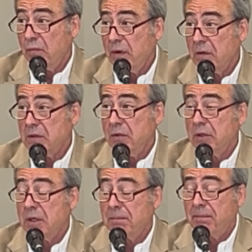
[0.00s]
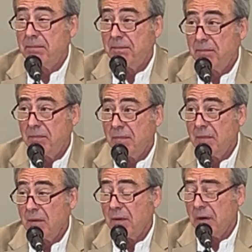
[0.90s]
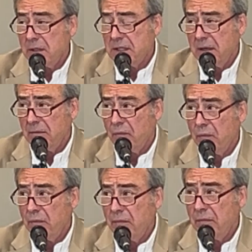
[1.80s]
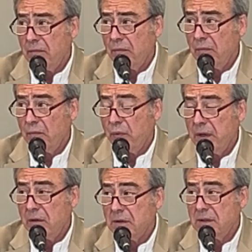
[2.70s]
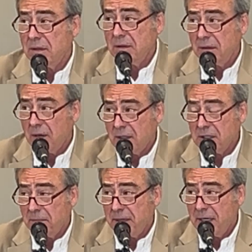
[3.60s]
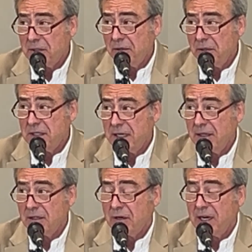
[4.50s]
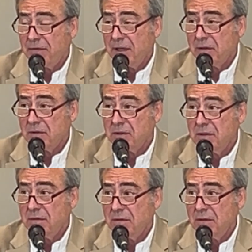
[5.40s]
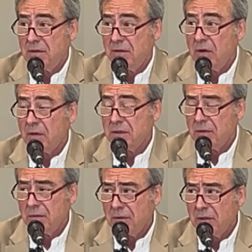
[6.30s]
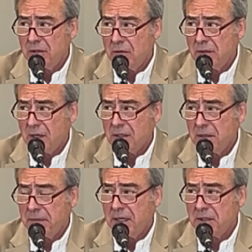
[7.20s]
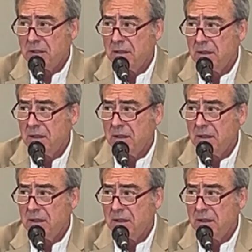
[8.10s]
wheels do are you saying wheels cause compaction? Are you saying the track vehicles also or don't cause compaction?